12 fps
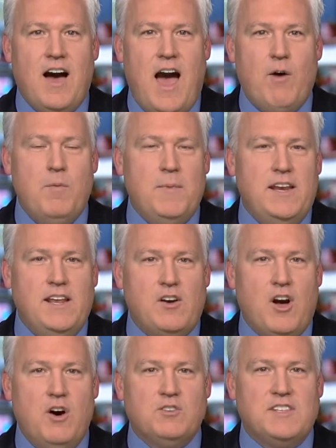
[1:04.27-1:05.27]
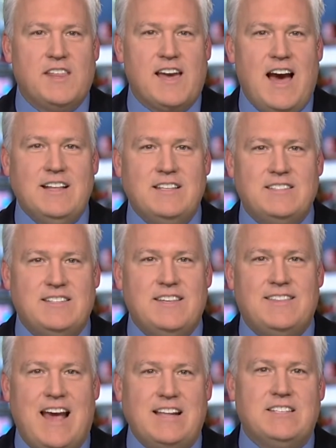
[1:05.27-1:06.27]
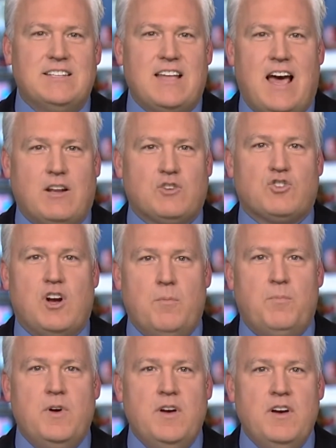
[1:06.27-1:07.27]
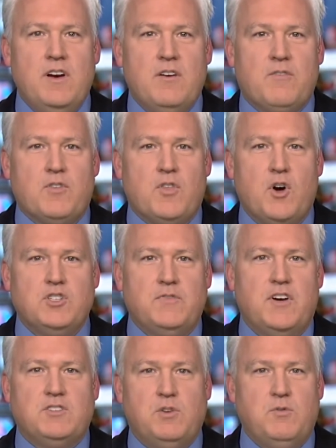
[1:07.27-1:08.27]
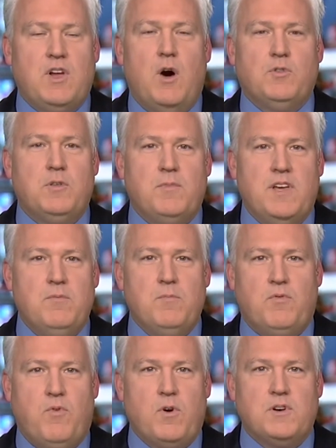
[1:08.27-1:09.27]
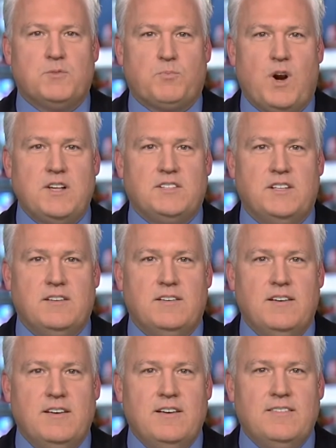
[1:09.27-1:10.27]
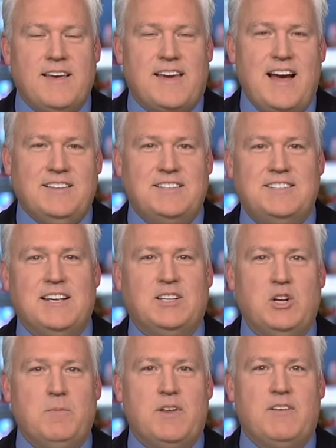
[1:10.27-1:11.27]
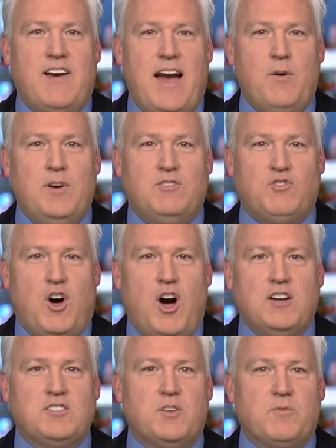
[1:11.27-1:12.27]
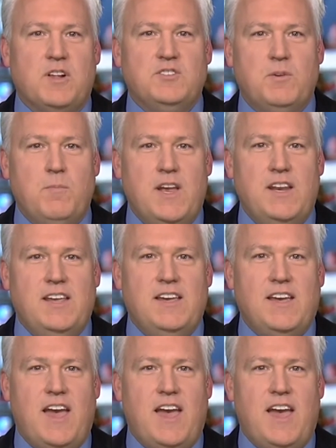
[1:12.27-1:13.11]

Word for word: how a meeting goes, and they got to see that's the Donald Trump. For those of us who dealt with him even before he was president, they got to see a little bit of how he talks and mm -hmm. runs a mm-hmm. meeting,